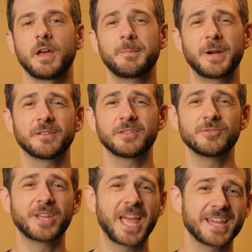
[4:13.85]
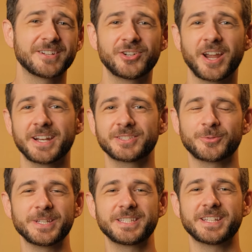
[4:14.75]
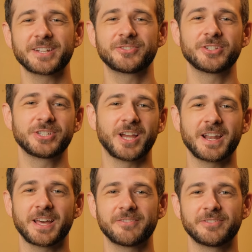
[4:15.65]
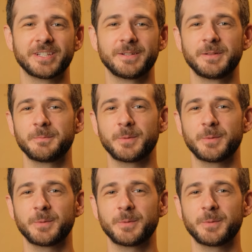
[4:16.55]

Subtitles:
Apparently you can try to squeeze an extra shot out of it,